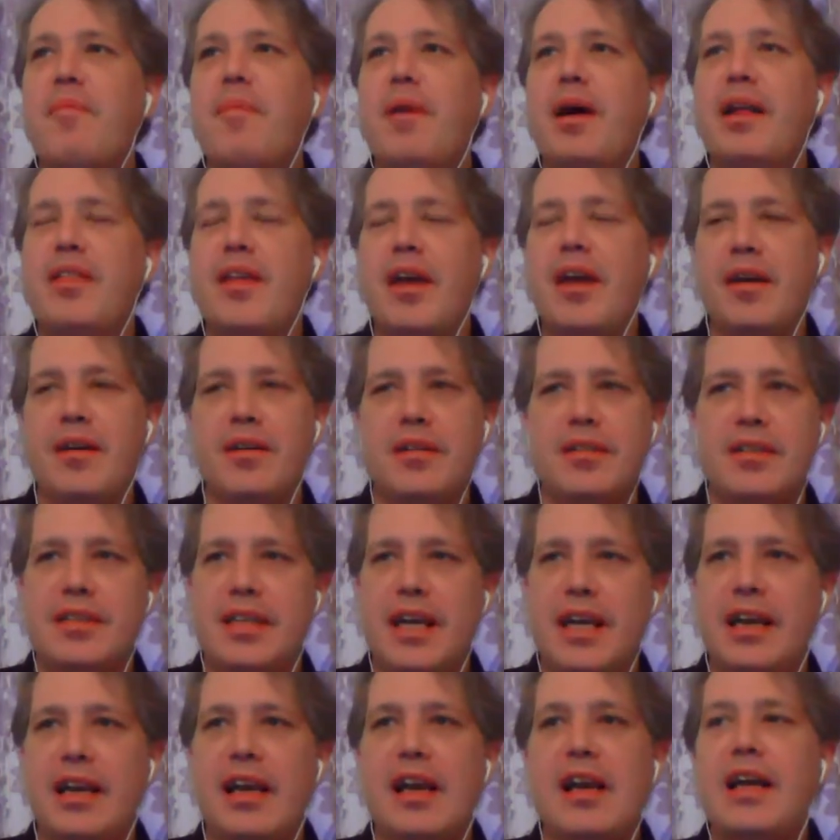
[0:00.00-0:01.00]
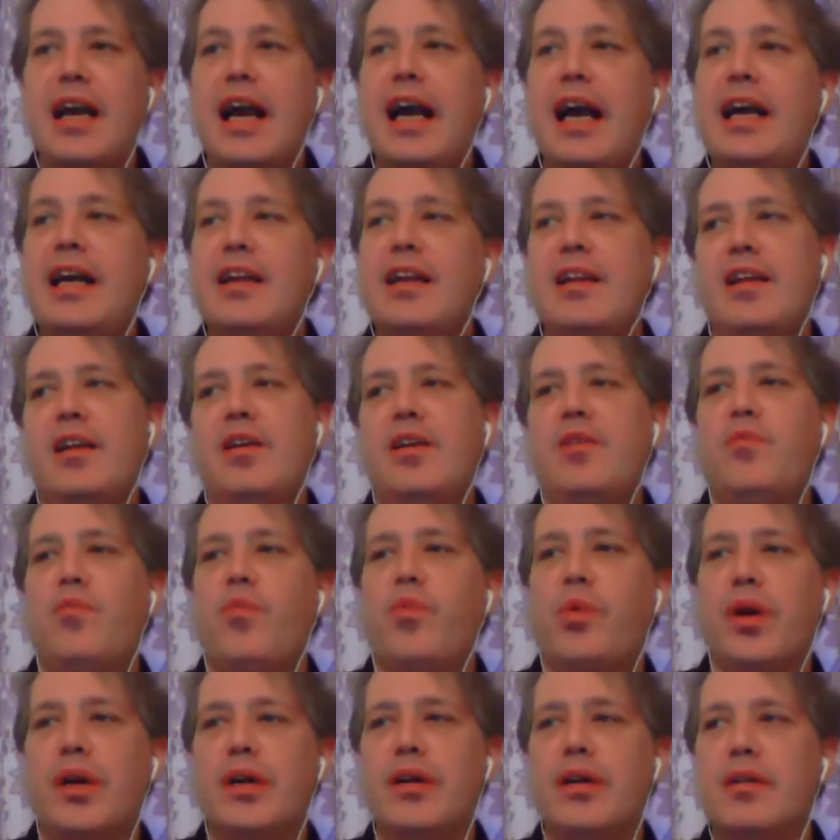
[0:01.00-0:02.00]
they're and
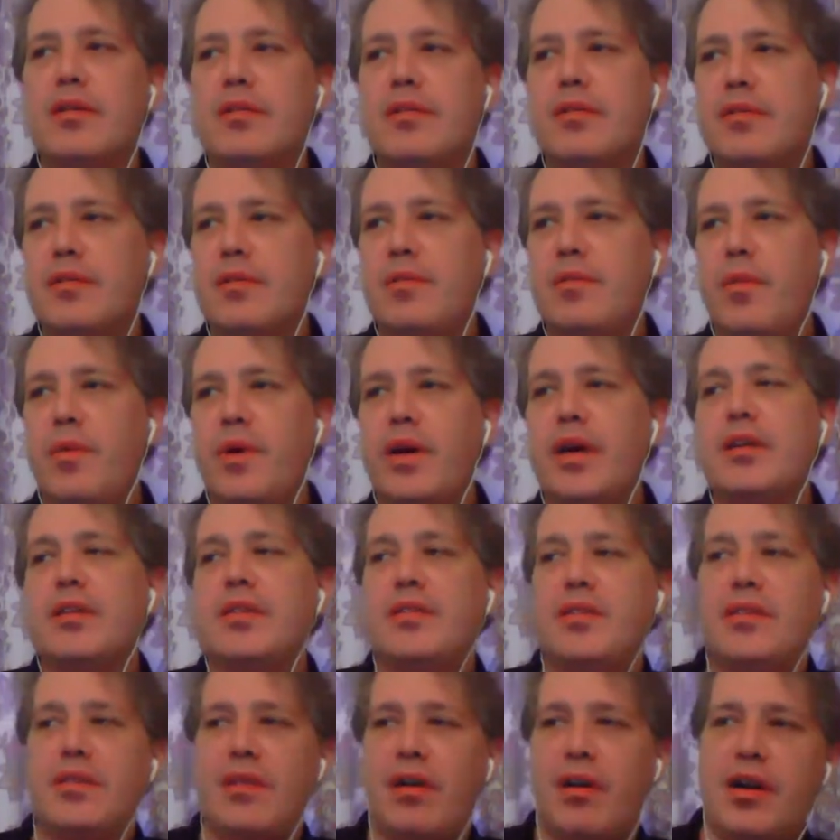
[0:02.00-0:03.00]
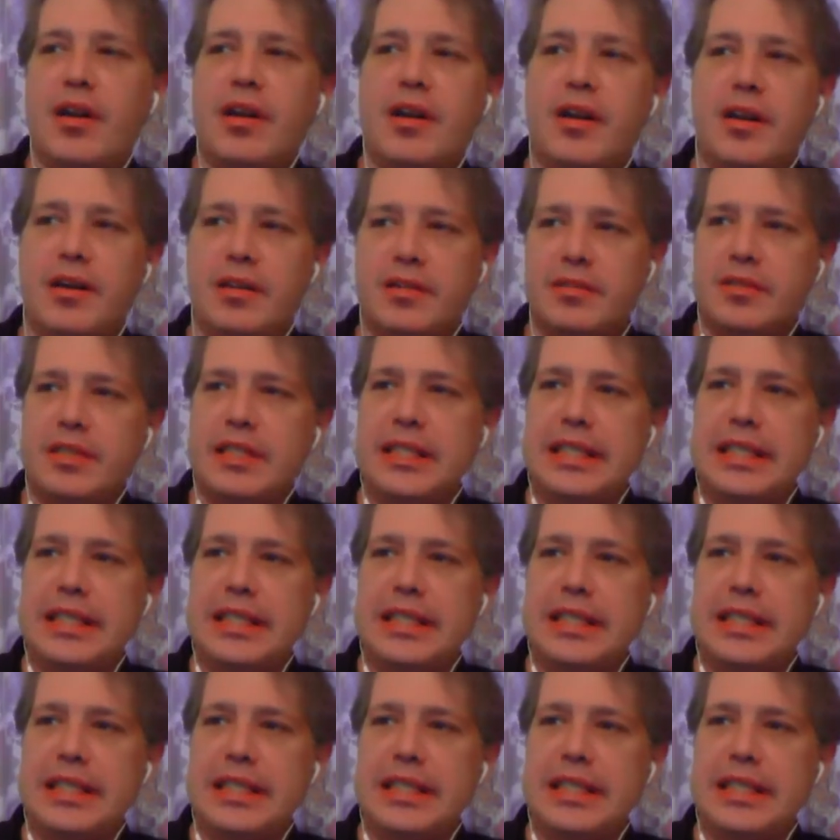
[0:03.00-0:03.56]
we're starting to